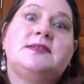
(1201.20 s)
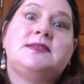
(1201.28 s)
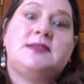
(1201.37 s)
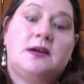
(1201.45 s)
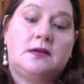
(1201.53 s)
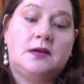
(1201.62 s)

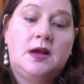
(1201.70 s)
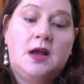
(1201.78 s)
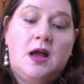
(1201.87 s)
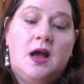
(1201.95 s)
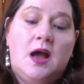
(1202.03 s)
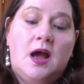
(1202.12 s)
So.
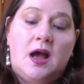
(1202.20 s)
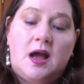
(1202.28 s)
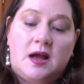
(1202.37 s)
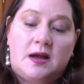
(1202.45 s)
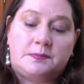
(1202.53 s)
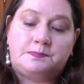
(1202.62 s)

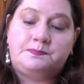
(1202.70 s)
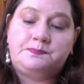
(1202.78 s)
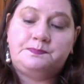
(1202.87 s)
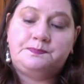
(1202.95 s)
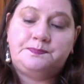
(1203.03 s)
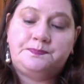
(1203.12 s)
Um,
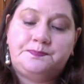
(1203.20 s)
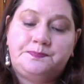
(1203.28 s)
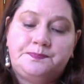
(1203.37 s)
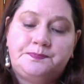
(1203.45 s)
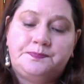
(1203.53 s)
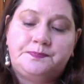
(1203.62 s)

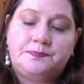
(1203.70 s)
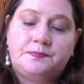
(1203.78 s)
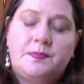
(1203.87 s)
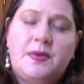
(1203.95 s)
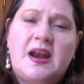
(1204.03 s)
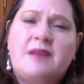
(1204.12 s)

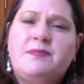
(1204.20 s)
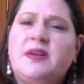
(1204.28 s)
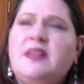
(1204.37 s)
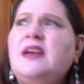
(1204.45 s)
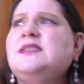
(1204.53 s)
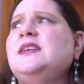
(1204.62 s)
but I'm
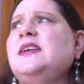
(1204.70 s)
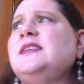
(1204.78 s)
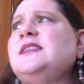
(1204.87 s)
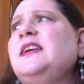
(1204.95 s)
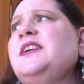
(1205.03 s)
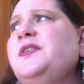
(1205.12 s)
realizing
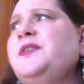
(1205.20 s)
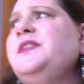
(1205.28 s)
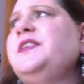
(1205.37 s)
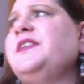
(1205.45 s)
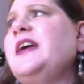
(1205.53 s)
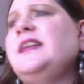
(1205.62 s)
as I get
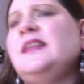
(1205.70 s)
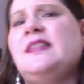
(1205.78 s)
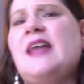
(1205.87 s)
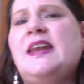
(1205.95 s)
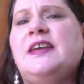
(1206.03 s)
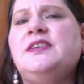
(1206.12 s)
older that
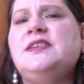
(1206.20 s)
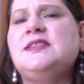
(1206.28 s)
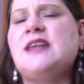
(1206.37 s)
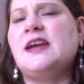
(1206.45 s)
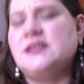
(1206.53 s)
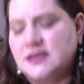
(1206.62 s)
that
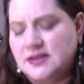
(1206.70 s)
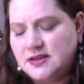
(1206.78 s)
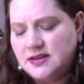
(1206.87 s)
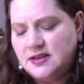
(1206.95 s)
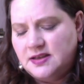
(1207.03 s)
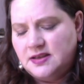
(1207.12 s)
intersection
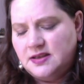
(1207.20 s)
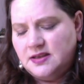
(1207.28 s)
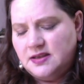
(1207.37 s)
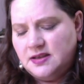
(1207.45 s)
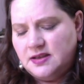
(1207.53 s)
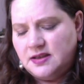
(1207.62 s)

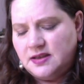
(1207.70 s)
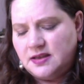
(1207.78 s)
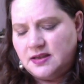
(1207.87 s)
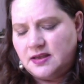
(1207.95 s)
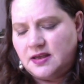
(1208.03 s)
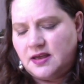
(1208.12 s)

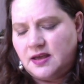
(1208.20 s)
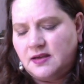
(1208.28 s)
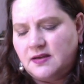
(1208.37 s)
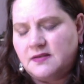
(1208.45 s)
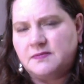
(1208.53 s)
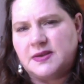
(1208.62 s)

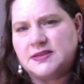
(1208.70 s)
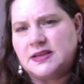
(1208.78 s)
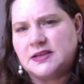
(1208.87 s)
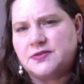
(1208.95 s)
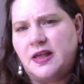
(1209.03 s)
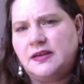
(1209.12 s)
of my
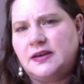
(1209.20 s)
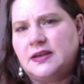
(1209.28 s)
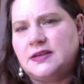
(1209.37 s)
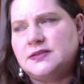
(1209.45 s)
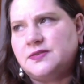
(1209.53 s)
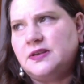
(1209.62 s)
sexuality
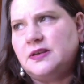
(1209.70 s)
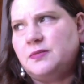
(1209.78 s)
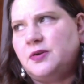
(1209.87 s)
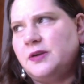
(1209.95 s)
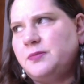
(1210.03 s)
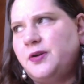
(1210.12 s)
is really
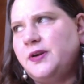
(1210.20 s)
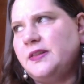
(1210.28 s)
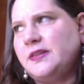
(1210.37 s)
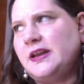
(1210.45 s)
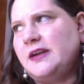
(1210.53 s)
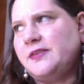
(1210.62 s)
more
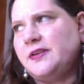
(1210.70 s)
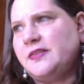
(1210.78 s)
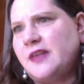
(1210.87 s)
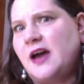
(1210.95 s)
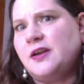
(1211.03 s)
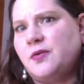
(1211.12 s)
important than I ever
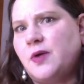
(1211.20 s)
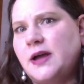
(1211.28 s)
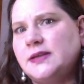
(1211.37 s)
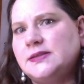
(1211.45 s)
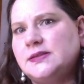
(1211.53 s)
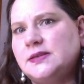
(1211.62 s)
thought it
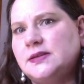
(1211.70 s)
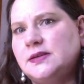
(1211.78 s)
was